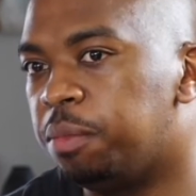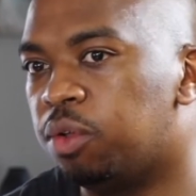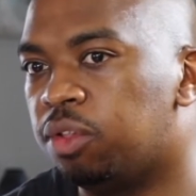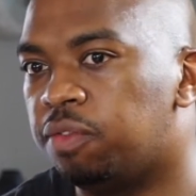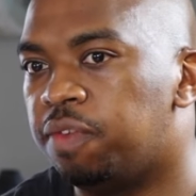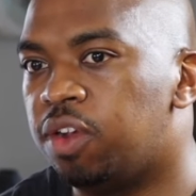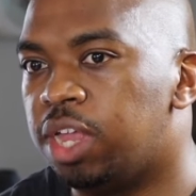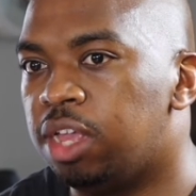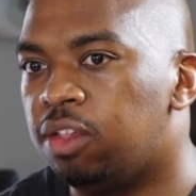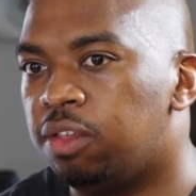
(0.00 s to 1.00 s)
it was very
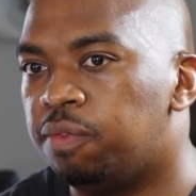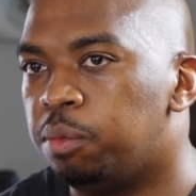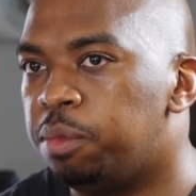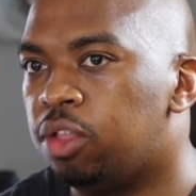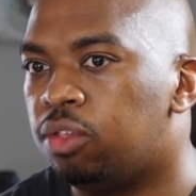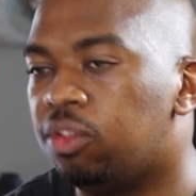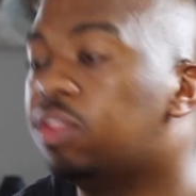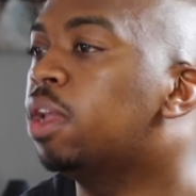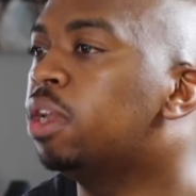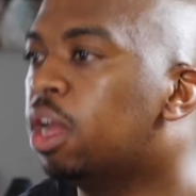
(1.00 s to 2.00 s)
easy for me to
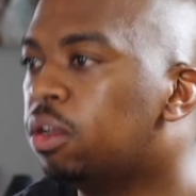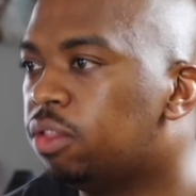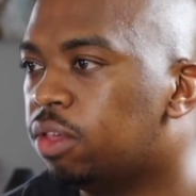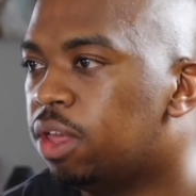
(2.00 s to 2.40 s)
stand out